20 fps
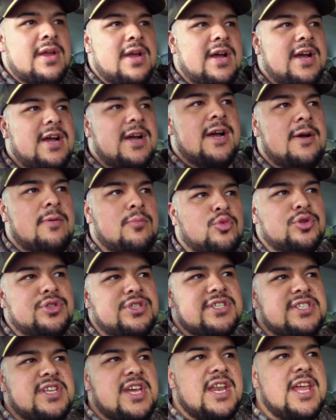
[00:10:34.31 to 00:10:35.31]
We're
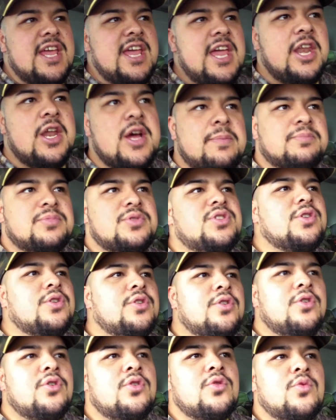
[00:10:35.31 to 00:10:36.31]
just going to head up
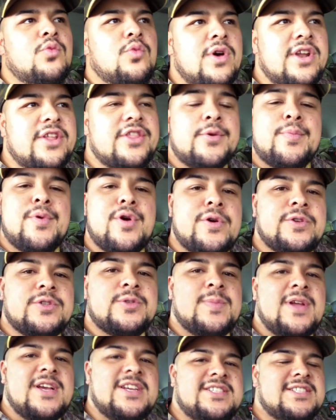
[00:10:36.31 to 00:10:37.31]
to one of the bros'
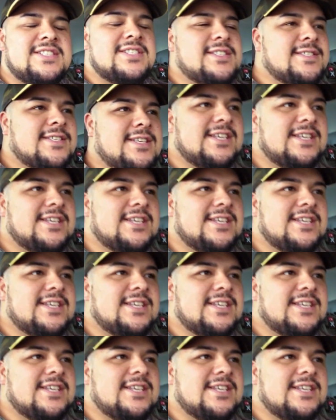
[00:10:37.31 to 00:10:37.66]
places.